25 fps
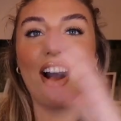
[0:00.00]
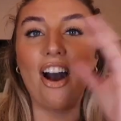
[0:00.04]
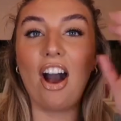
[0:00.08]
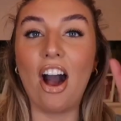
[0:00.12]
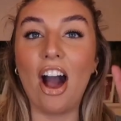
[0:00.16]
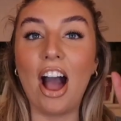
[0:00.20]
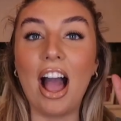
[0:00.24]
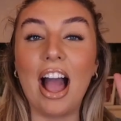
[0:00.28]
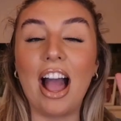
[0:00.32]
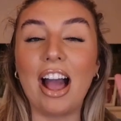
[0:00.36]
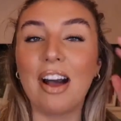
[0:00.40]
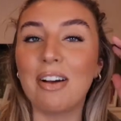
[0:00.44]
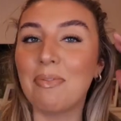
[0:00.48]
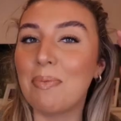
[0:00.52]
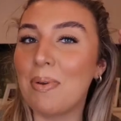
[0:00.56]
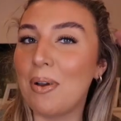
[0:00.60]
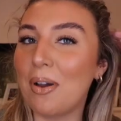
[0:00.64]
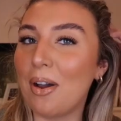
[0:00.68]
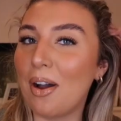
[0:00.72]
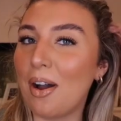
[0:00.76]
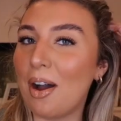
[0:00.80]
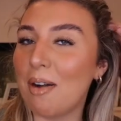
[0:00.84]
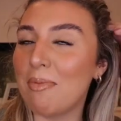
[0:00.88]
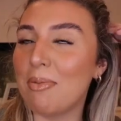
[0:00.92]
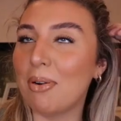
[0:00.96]
I
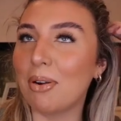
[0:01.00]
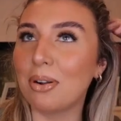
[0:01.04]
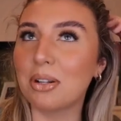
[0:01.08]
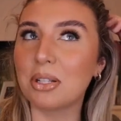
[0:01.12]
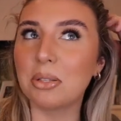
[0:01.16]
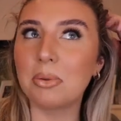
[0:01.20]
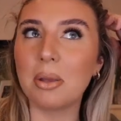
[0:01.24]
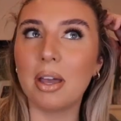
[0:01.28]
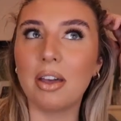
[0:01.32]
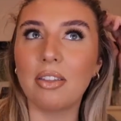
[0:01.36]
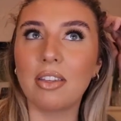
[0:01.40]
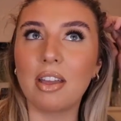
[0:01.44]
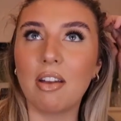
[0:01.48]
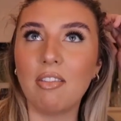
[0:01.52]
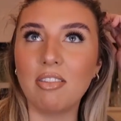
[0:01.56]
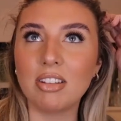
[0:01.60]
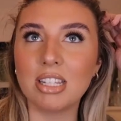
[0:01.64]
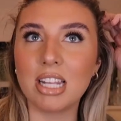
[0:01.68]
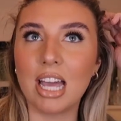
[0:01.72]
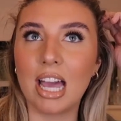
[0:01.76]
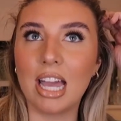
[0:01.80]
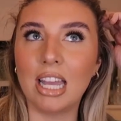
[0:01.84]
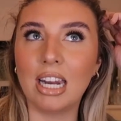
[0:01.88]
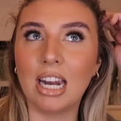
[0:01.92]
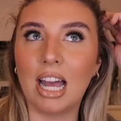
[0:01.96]
put on Twitter the other
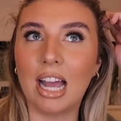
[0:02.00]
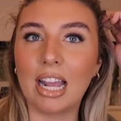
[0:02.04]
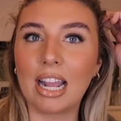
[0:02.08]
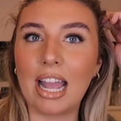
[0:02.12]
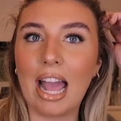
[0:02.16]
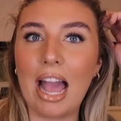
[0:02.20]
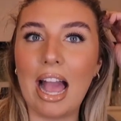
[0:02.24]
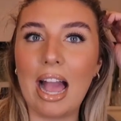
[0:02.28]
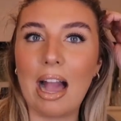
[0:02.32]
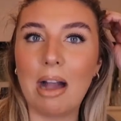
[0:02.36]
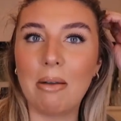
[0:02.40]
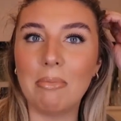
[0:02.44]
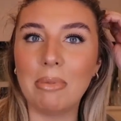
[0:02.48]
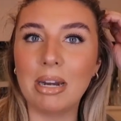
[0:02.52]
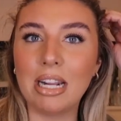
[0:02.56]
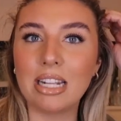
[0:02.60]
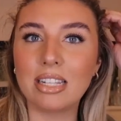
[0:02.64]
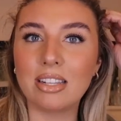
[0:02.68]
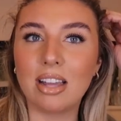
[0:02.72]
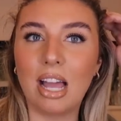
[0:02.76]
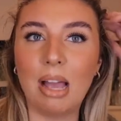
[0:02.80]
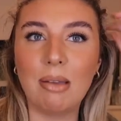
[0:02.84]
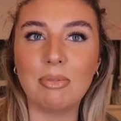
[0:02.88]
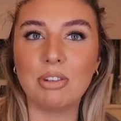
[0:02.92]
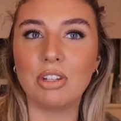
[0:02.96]
day, like, how many
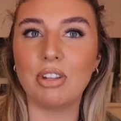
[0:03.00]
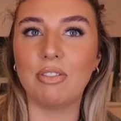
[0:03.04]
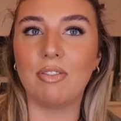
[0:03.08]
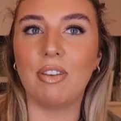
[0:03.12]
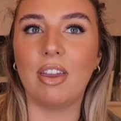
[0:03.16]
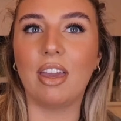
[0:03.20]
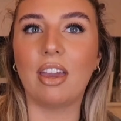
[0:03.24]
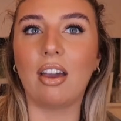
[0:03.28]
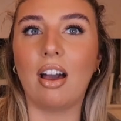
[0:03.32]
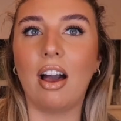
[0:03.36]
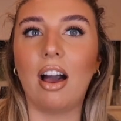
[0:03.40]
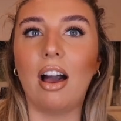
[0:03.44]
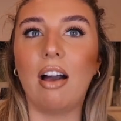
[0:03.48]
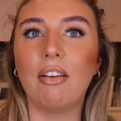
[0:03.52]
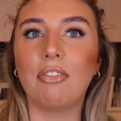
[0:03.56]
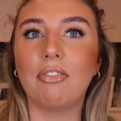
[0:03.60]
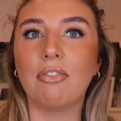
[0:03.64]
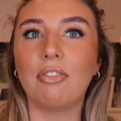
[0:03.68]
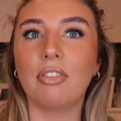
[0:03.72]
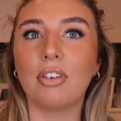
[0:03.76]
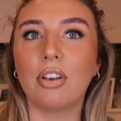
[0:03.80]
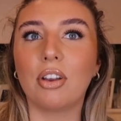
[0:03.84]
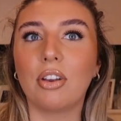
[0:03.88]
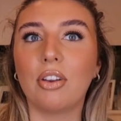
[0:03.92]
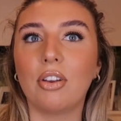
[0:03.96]
times do you think I've
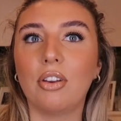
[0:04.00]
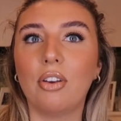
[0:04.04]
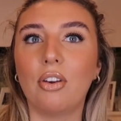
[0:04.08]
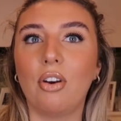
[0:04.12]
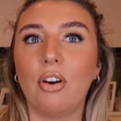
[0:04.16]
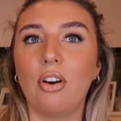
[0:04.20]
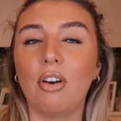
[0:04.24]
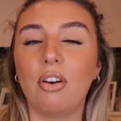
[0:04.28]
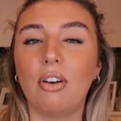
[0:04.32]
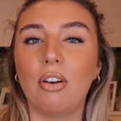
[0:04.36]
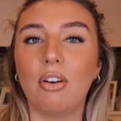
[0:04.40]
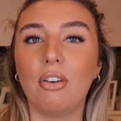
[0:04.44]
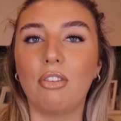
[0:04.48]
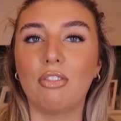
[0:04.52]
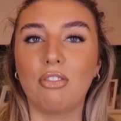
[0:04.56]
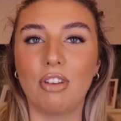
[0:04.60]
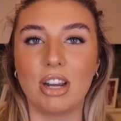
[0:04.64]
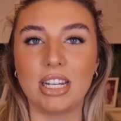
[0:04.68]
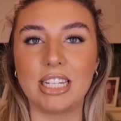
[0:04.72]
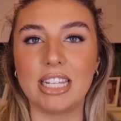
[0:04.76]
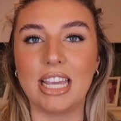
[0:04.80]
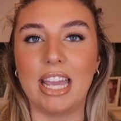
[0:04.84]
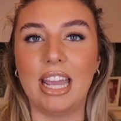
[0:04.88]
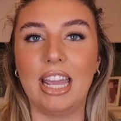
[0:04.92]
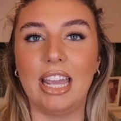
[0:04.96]
got
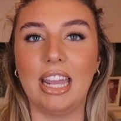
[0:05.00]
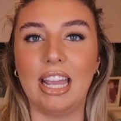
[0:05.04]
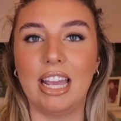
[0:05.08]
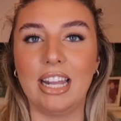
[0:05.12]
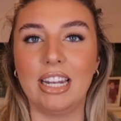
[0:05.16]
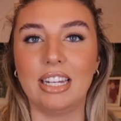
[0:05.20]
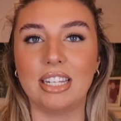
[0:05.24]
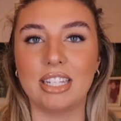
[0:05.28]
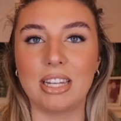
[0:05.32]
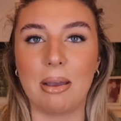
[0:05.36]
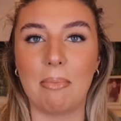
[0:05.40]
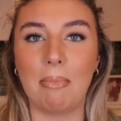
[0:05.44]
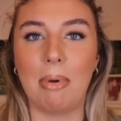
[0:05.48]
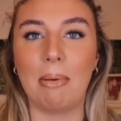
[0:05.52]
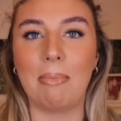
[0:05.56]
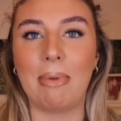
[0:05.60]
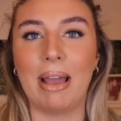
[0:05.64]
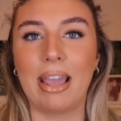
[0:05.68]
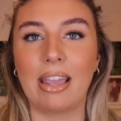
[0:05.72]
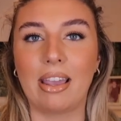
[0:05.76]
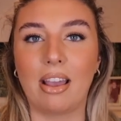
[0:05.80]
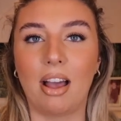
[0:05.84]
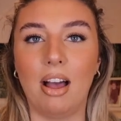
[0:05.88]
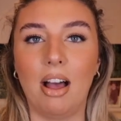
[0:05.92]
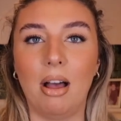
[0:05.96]
ready and done my
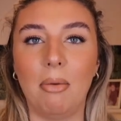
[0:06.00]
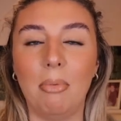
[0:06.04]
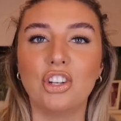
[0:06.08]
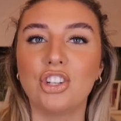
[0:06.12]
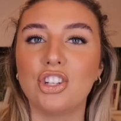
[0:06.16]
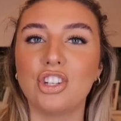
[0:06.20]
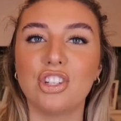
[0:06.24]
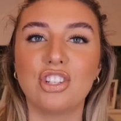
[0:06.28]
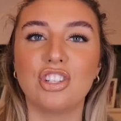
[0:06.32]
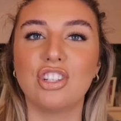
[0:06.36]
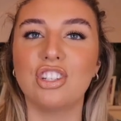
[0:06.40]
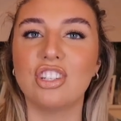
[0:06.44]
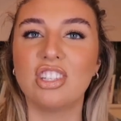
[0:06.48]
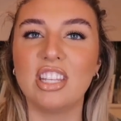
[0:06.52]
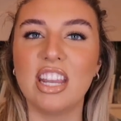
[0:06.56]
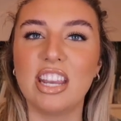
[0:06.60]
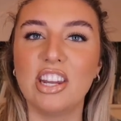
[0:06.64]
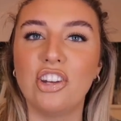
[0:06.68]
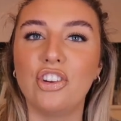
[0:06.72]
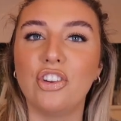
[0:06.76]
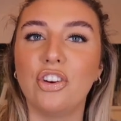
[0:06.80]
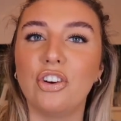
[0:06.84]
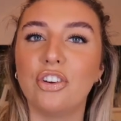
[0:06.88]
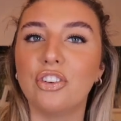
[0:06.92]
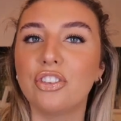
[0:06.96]
makeup just to sit
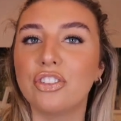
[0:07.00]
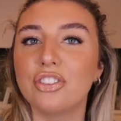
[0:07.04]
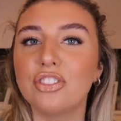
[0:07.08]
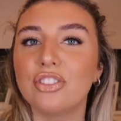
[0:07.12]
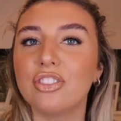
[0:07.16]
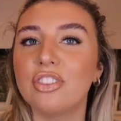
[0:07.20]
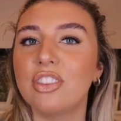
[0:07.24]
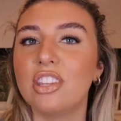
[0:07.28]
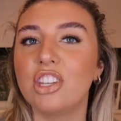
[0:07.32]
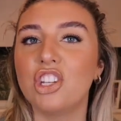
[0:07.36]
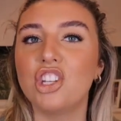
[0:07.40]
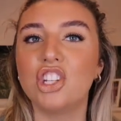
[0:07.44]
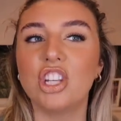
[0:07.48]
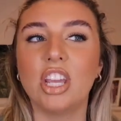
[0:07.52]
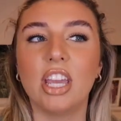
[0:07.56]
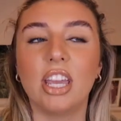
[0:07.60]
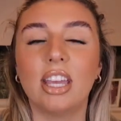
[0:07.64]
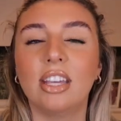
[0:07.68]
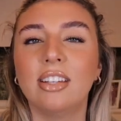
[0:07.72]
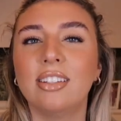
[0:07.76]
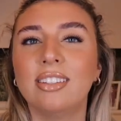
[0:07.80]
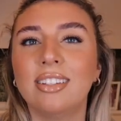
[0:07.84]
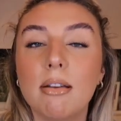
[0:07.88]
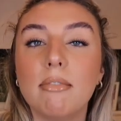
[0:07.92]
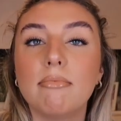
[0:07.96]
indoors this year?
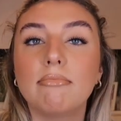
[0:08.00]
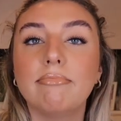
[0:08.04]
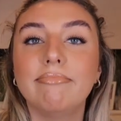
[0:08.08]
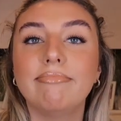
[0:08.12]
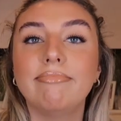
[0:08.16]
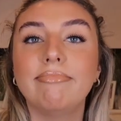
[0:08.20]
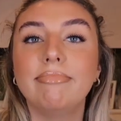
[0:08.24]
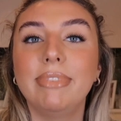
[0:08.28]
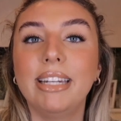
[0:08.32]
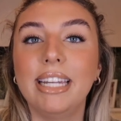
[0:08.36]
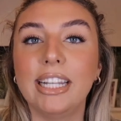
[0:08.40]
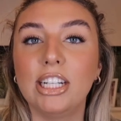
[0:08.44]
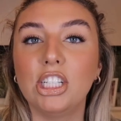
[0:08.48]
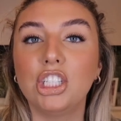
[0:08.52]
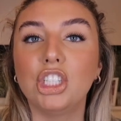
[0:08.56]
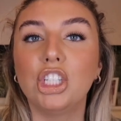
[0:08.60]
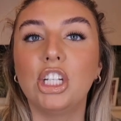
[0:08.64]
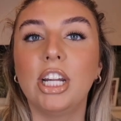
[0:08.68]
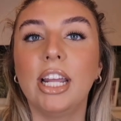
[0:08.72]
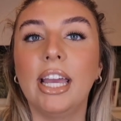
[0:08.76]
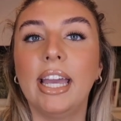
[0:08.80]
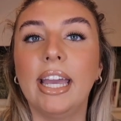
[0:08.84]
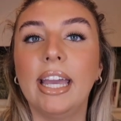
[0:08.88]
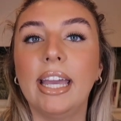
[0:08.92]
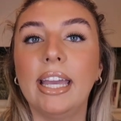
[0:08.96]

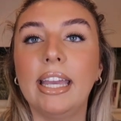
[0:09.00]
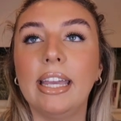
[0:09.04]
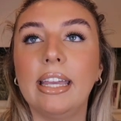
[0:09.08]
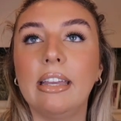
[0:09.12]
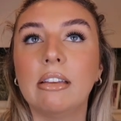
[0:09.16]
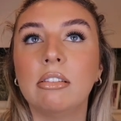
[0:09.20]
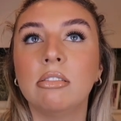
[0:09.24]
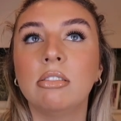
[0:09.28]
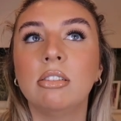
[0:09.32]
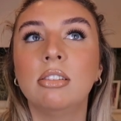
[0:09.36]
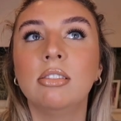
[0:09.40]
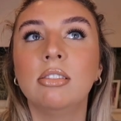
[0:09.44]
Literally,